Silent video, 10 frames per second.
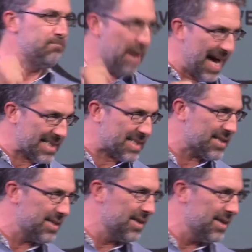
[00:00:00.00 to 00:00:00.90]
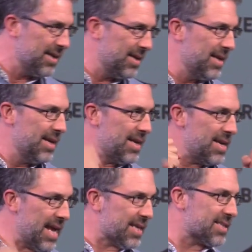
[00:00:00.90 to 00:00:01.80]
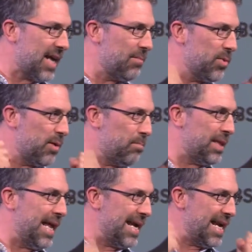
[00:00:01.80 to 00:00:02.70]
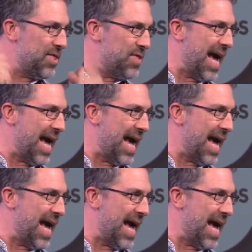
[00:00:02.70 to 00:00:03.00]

But next time you are playing